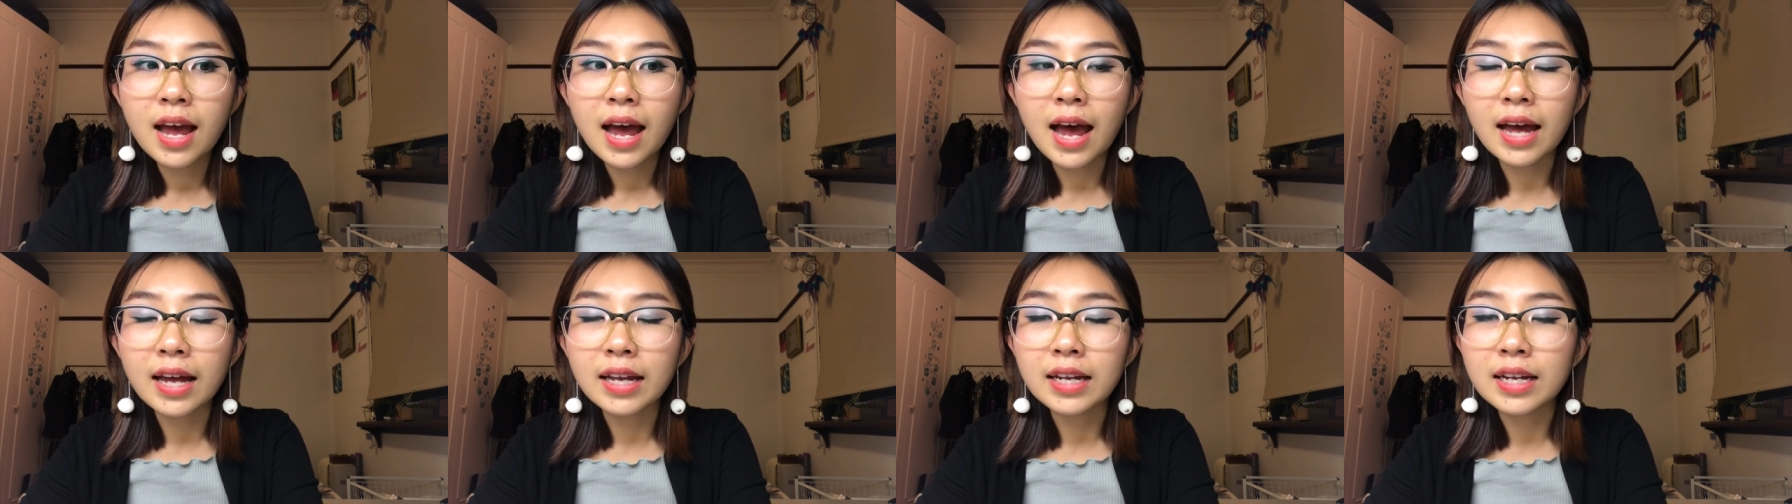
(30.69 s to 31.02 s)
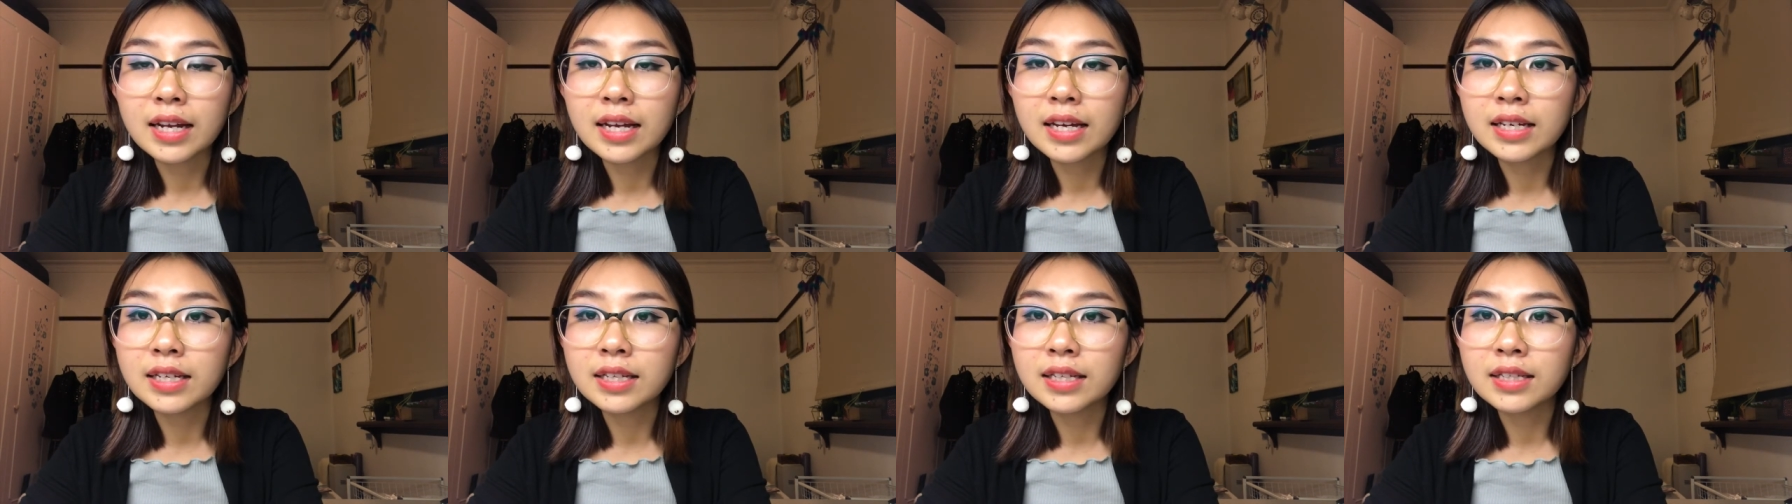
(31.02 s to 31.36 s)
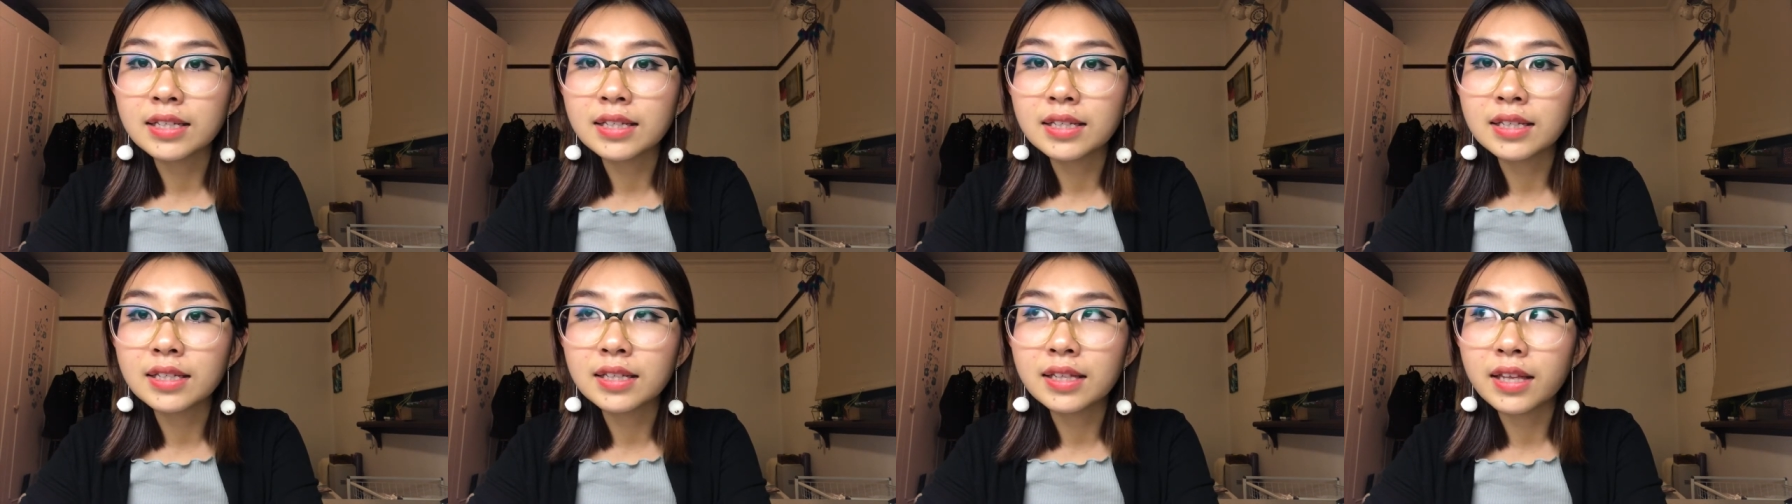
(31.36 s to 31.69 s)
and
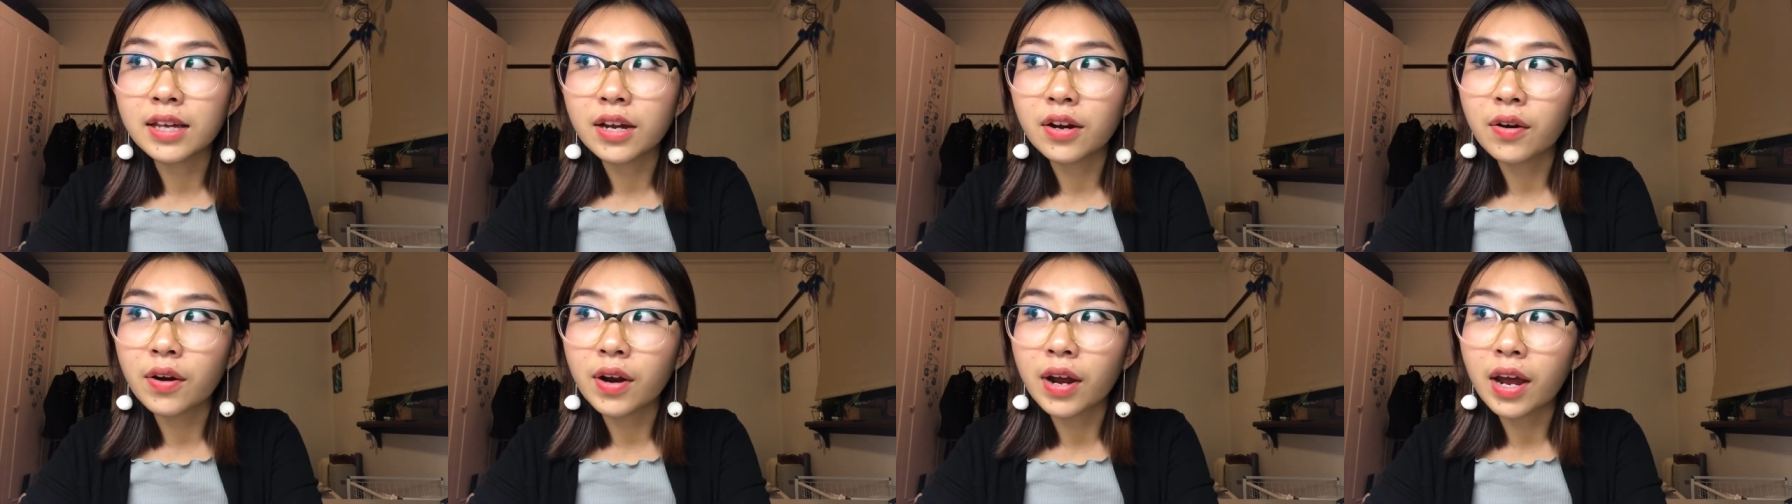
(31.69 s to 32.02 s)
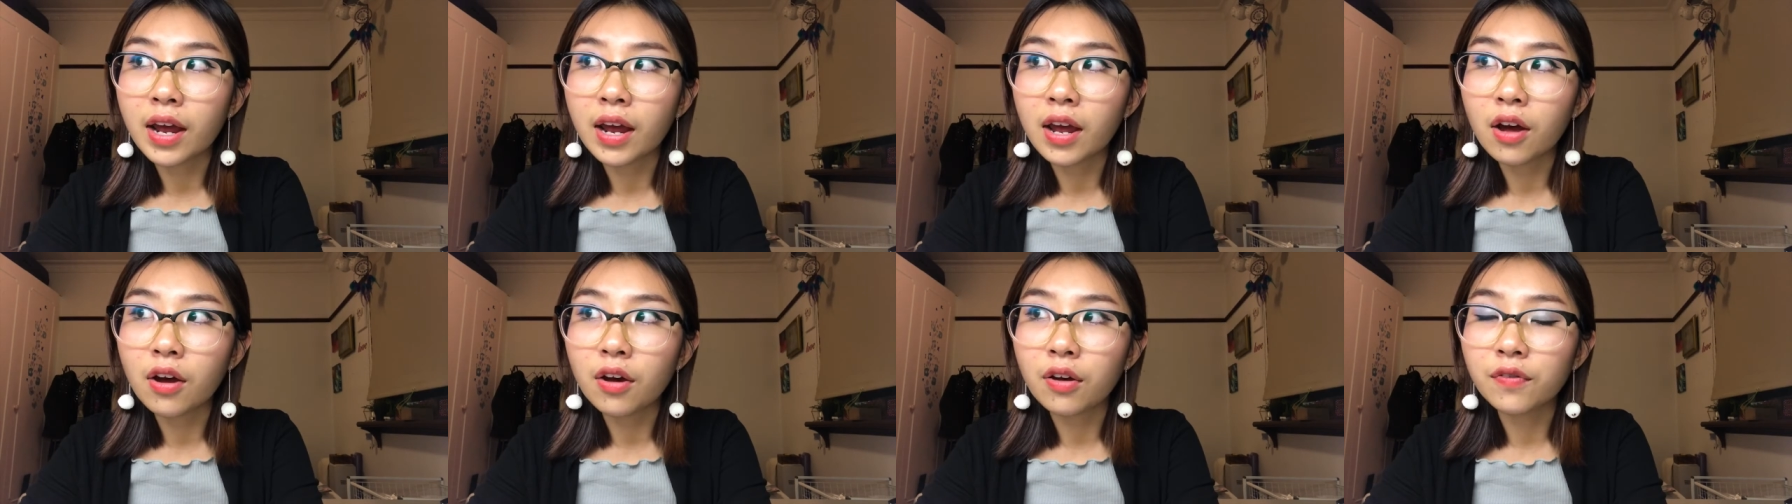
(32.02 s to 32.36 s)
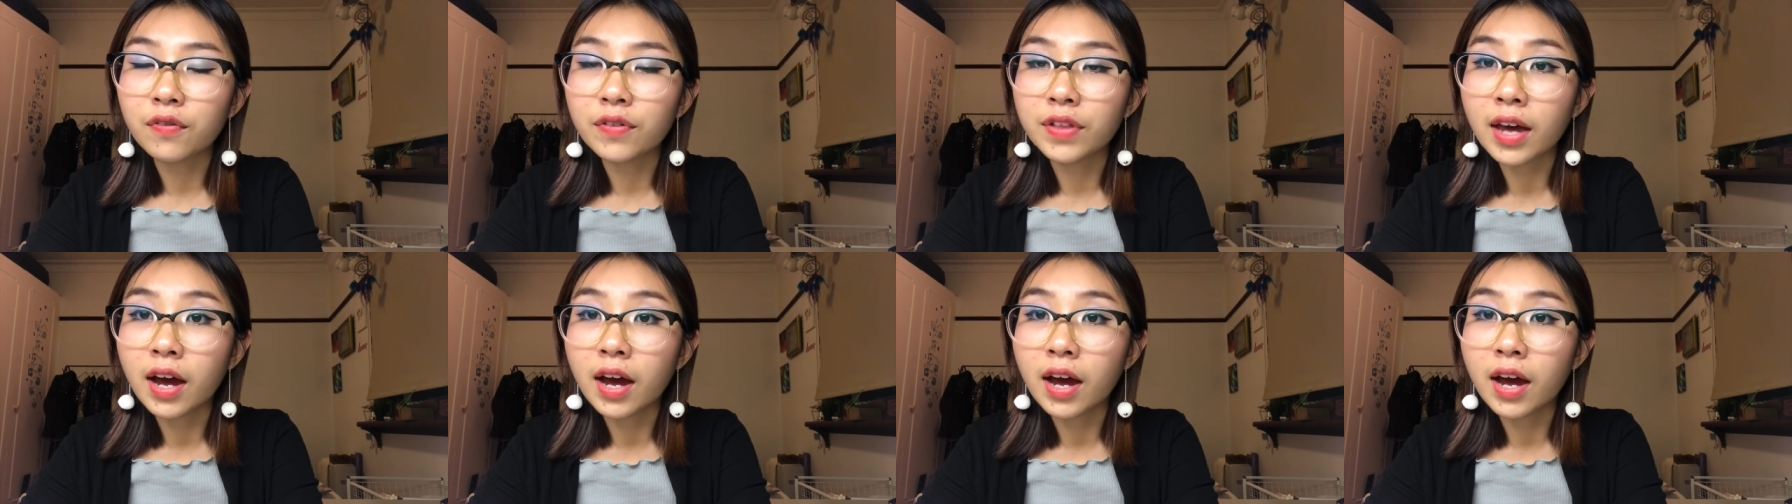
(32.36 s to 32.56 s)
his theory of